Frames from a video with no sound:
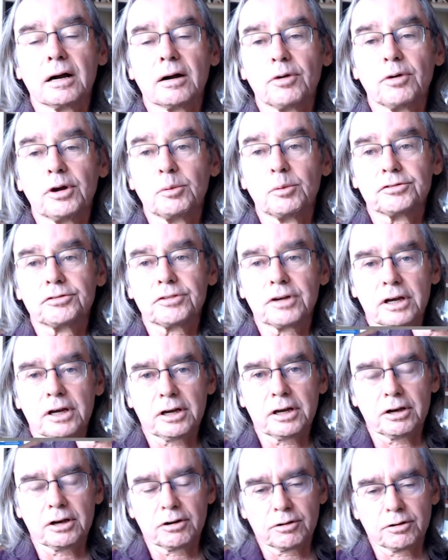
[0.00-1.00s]
We will
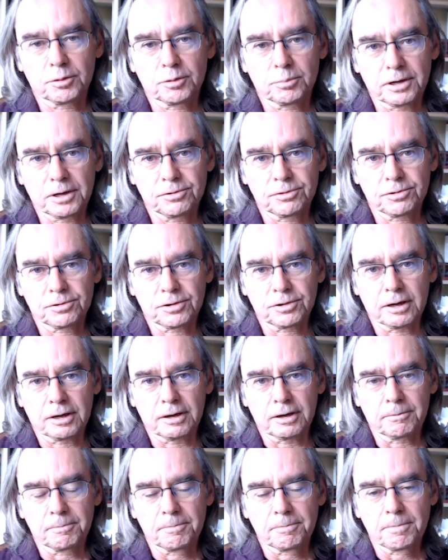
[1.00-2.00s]
take care of replacing it.
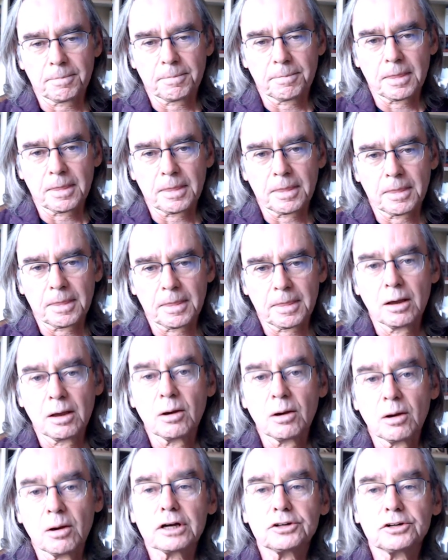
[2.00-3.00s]

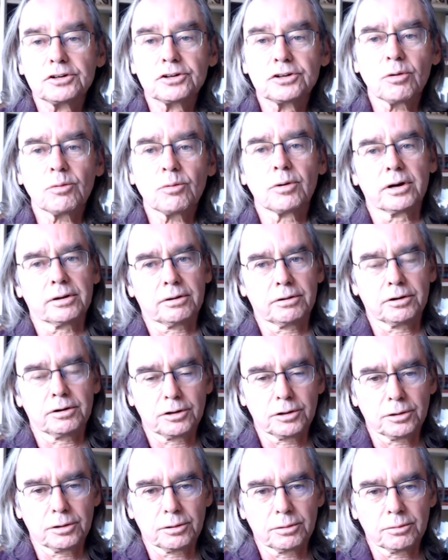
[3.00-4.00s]
What I don't want you to
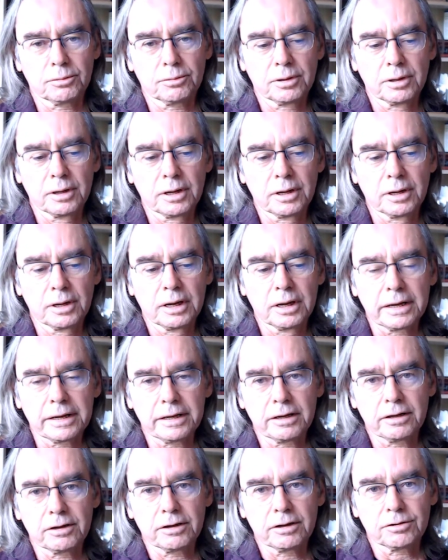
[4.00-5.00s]
do
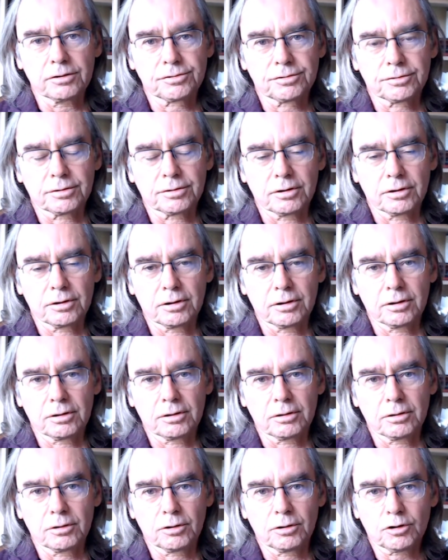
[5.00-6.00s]
is
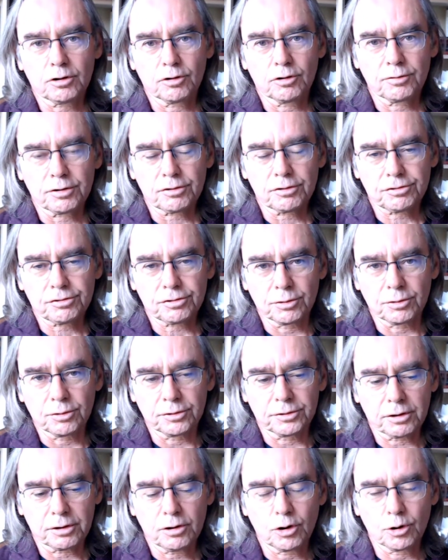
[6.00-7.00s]
look over your
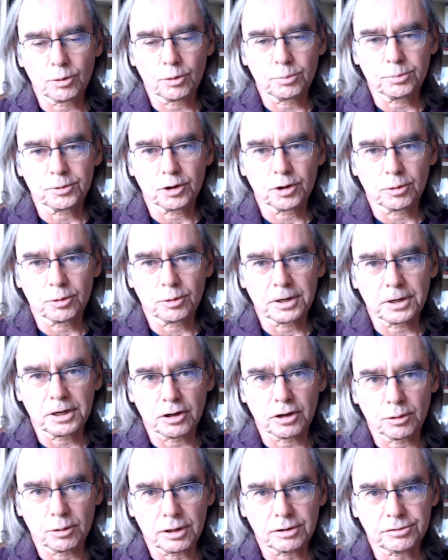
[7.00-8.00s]
shoulder, hope nobody
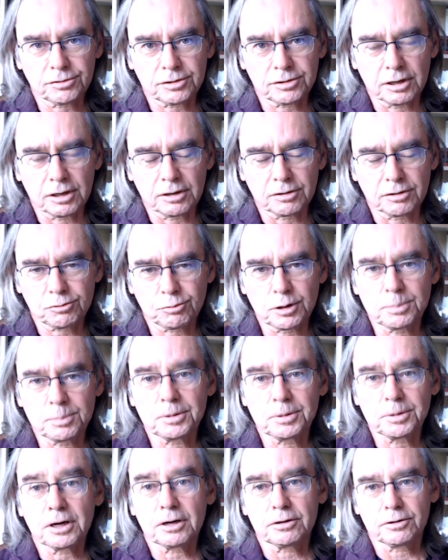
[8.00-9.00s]
noticed, and
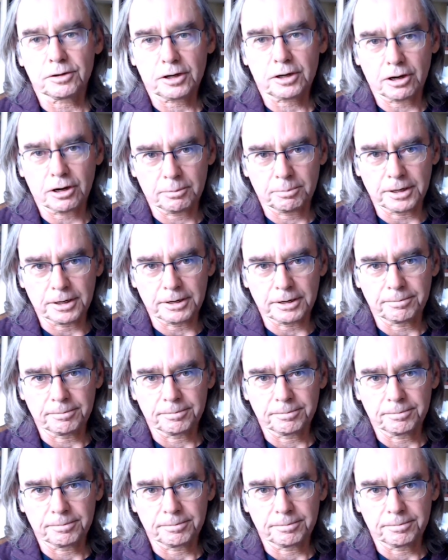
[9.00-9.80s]
sweep it under the carpet,